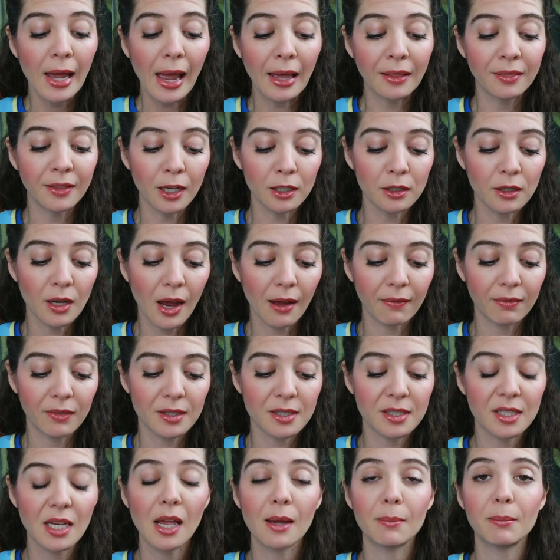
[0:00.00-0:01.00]
and then you have
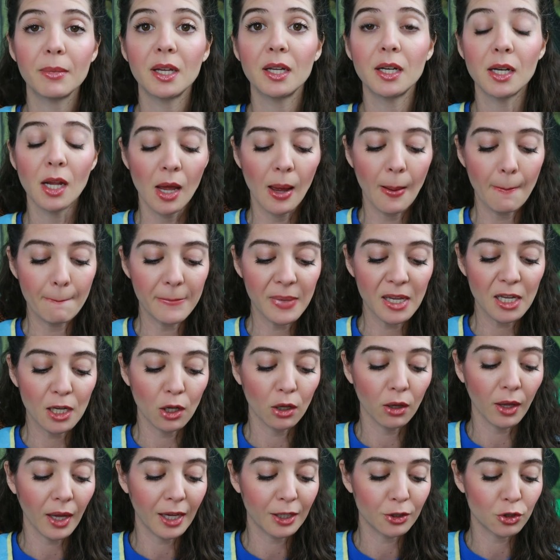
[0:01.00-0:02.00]
the salmon
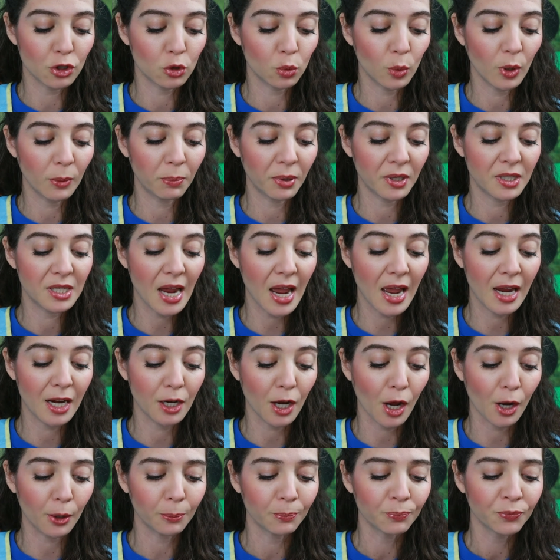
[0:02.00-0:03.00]
meal and sweet
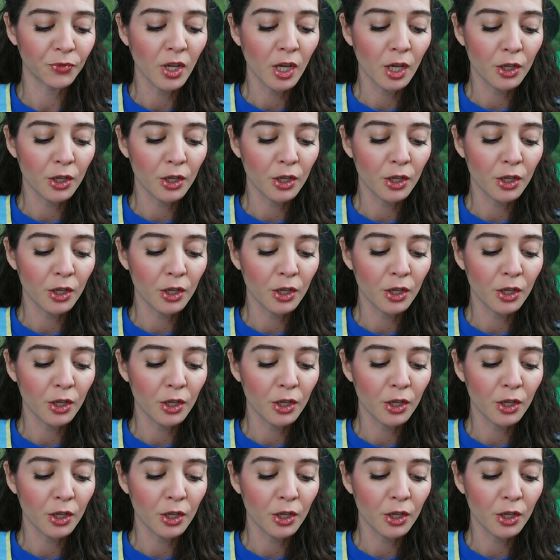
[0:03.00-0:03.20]
potato.